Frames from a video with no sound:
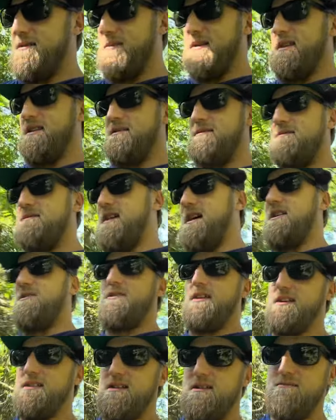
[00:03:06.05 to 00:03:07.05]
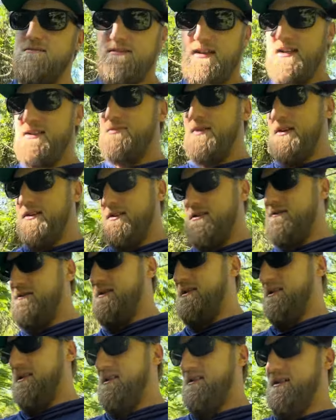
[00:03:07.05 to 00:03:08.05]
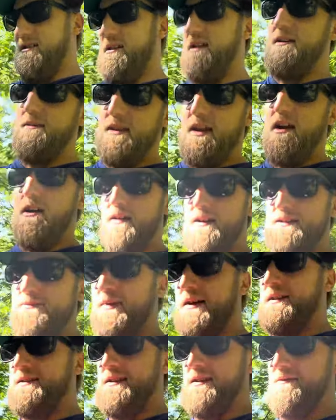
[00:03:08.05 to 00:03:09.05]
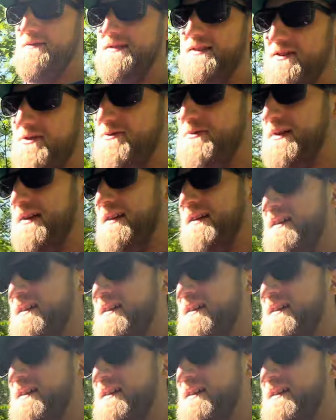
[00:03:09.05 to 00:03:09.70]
mean, not crazy expensive or anything. They are expensive too, but